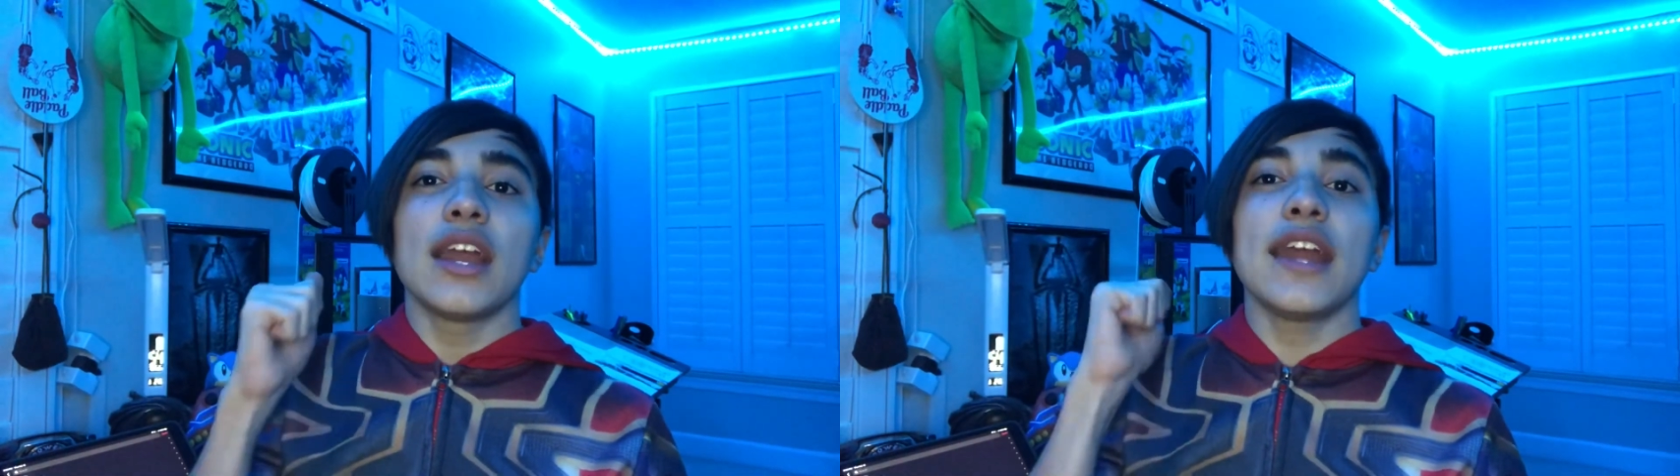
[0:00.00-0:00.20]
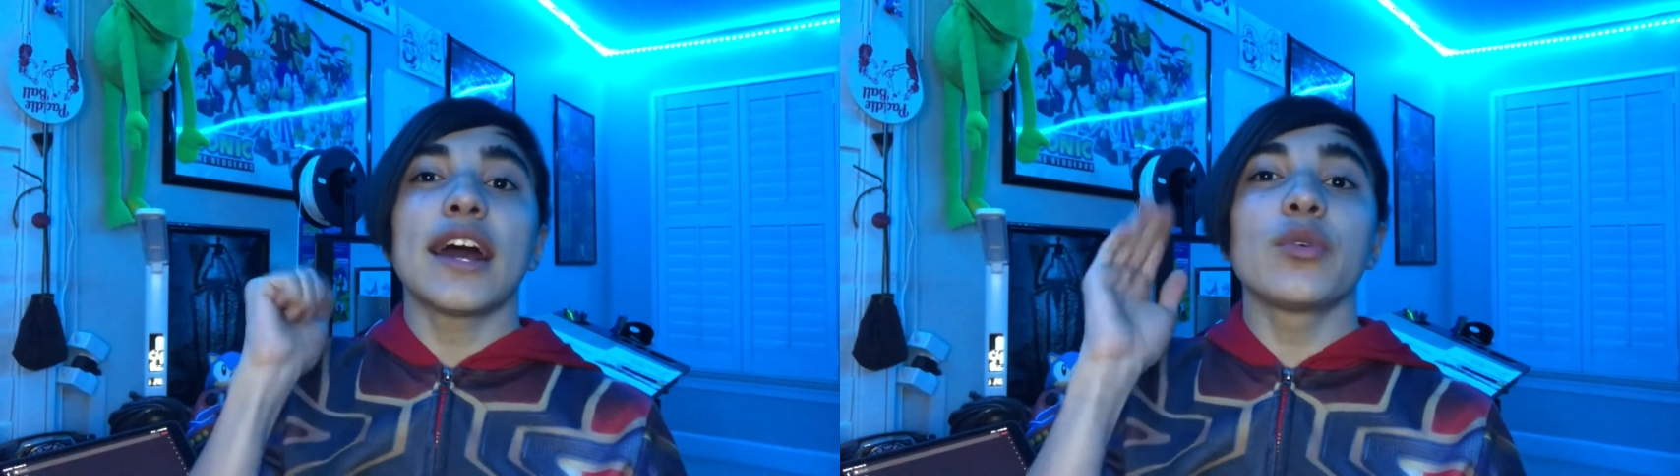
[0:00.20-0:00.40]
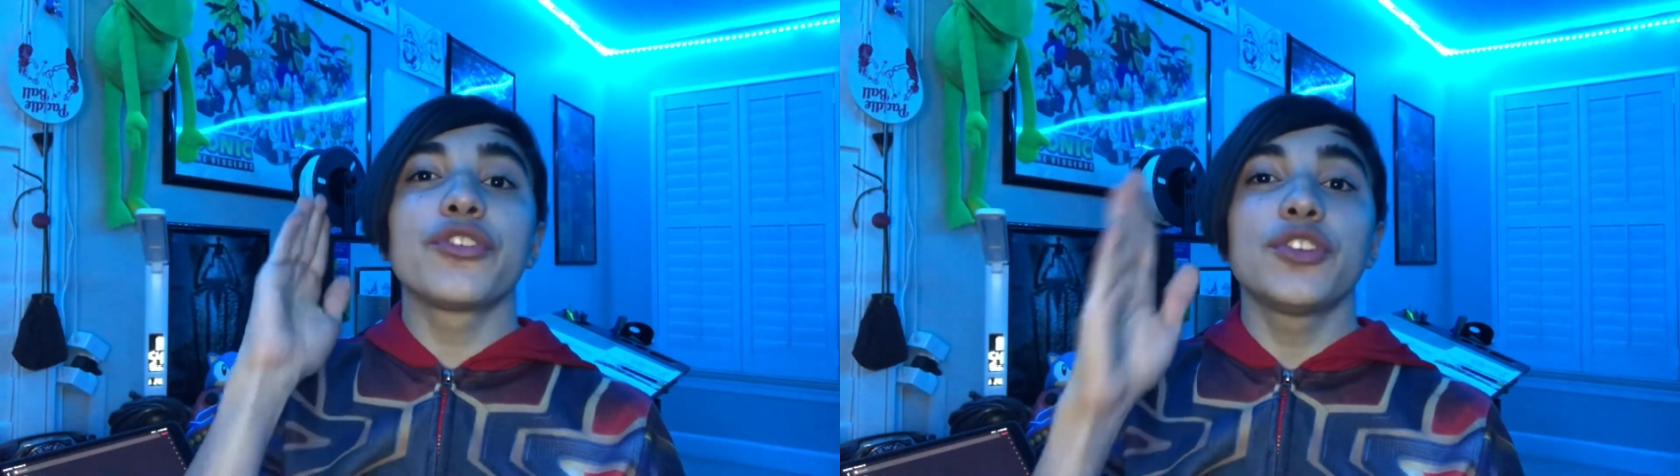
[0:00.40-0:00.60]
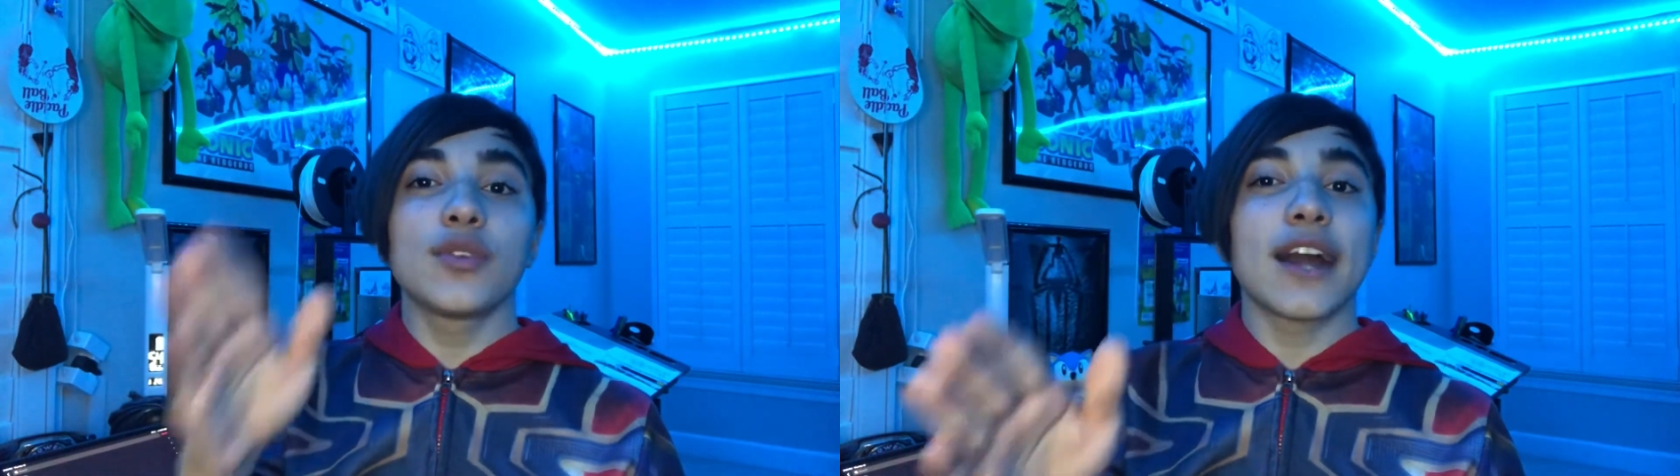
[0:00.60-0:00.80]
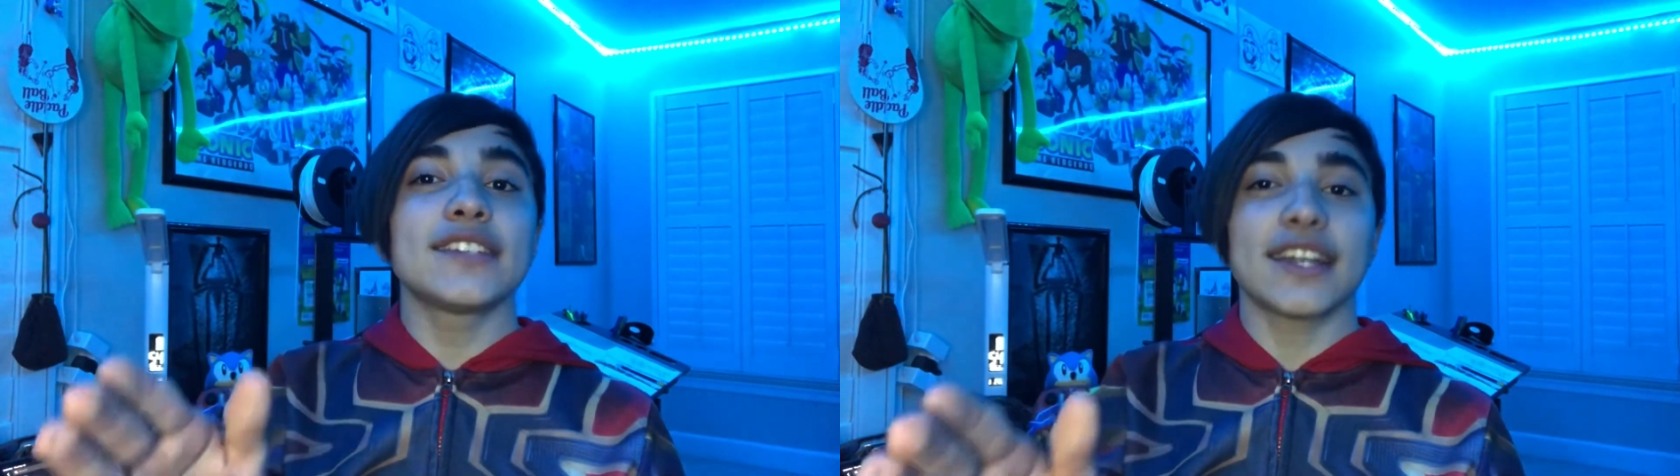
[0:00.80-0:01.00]
and I will see you
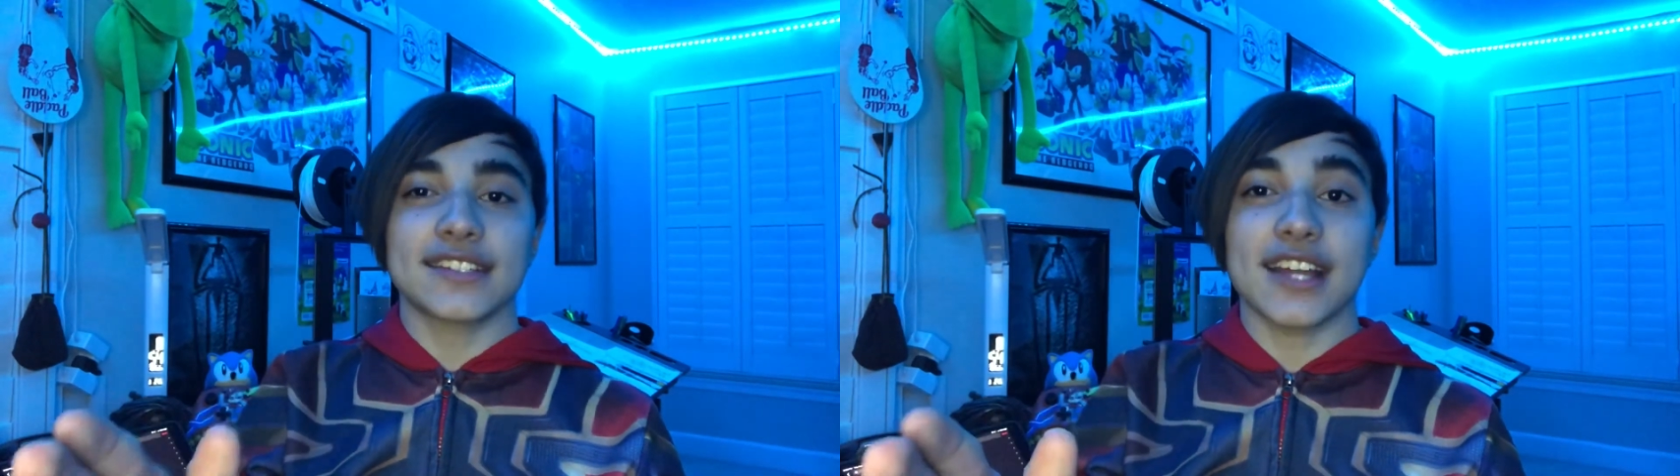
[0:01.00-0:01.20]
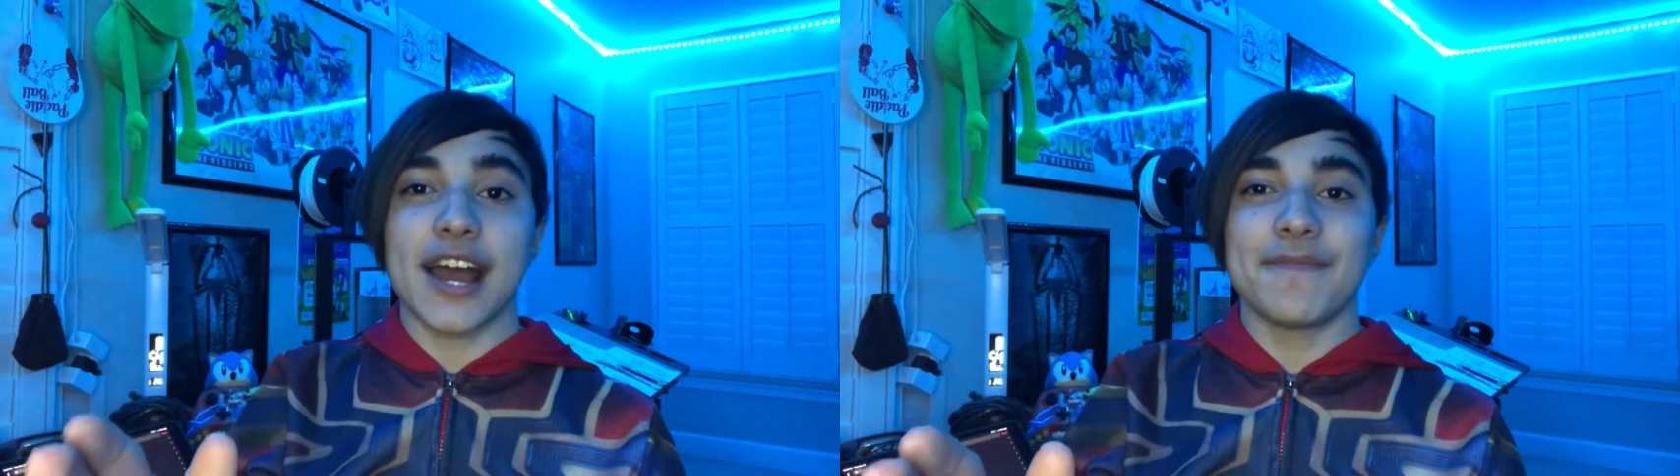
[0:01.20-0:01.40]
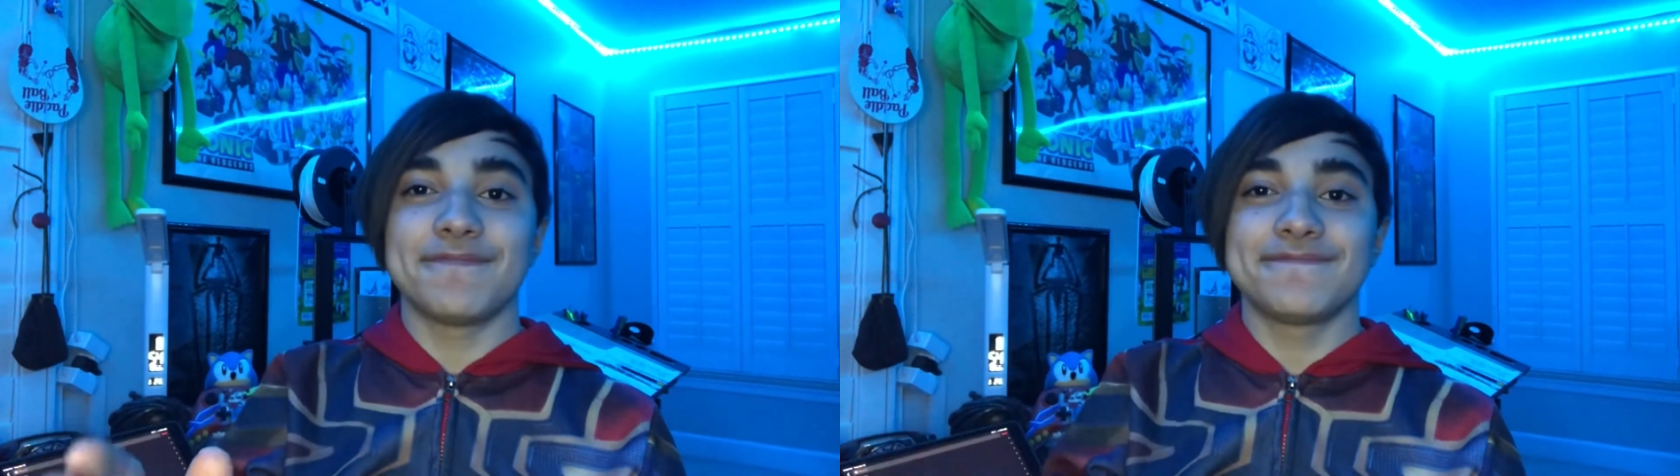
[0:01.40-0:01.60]
guys next time.